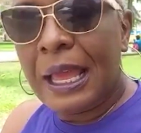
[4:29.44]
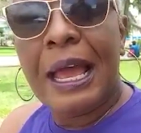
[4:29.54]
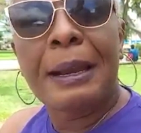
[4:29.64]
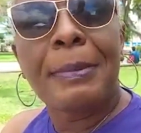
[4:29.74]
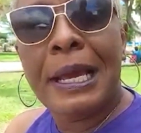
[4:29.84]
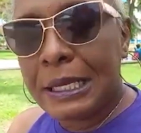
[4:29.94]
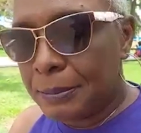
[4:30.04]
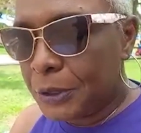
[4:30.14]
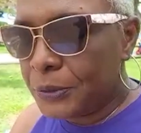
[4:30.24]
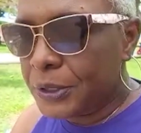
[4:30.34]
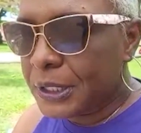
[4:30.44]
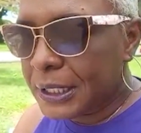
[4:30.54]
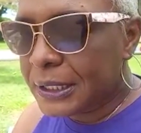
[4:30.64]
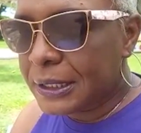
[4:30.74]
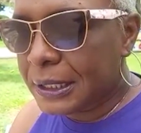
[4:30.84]
And my immune
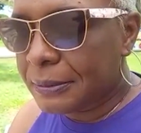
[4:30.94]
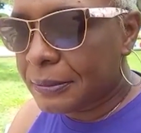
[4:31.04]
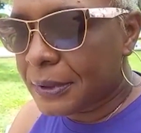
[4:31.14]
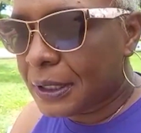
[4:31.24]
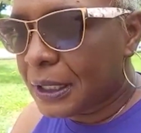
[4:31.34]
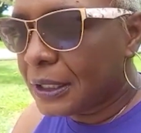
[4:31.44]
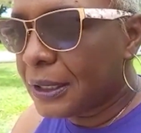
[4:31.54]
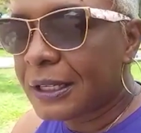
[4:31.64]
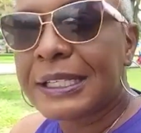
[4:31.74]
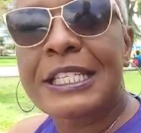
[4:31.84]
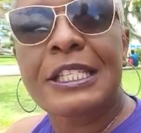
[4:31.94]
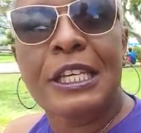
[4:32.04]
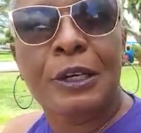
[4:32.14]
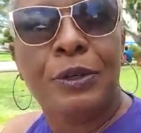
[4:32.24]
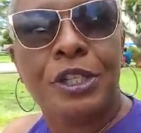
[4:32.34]
system not
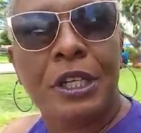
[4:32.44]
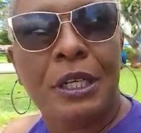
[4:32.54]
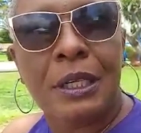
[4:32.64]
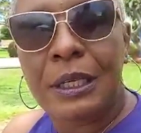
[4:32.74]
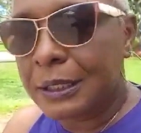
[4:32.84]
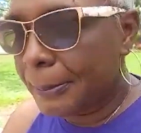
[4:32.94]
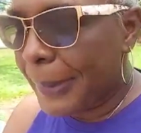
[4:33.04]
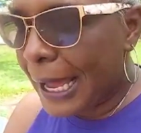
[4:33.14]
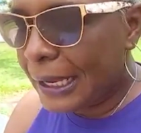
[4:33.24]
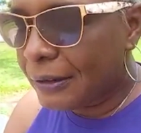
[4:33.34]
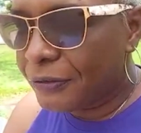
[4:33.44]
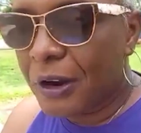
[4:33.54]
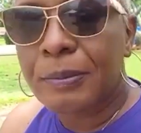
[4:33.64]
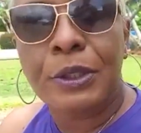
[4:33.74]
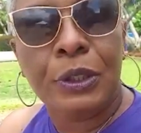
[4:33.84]
distinguishing the bad
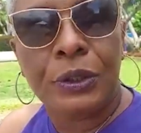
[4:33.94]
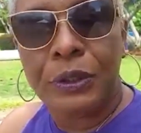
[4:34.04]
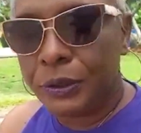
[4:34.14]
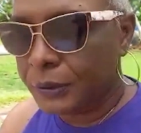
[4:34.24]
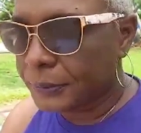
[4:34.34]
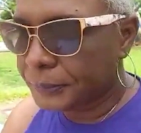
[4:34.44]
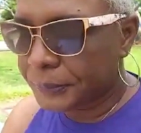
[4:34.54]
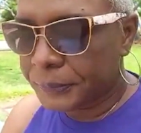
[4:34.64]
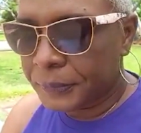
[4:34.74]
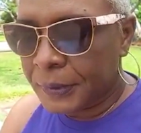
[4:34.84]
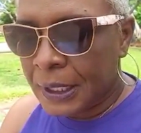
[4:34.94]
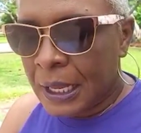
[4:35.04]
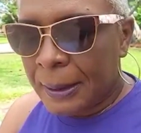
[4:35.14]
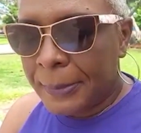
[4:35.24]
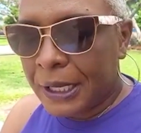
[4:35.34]
from the good
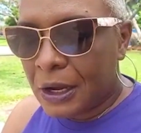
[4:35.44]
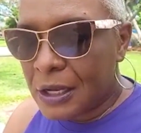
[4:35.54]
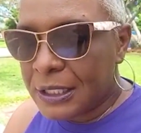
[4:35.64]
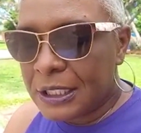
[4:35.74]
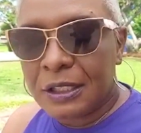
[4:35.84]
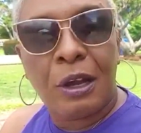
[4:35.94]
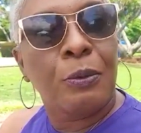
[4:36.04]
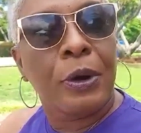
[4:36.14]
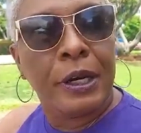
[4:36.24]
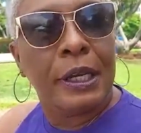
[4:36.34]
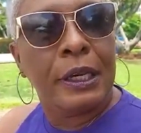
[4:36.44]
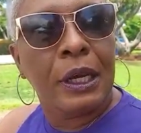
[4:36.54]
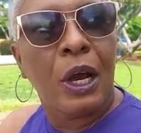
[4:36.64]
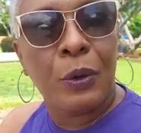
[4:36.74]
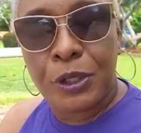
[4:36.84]
because it is not working
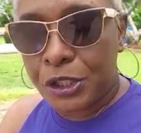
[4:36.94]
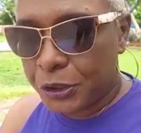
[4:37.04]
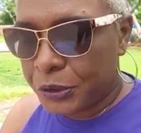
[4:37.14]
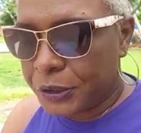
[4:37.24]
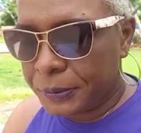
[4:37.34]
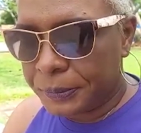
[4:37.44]
how it should.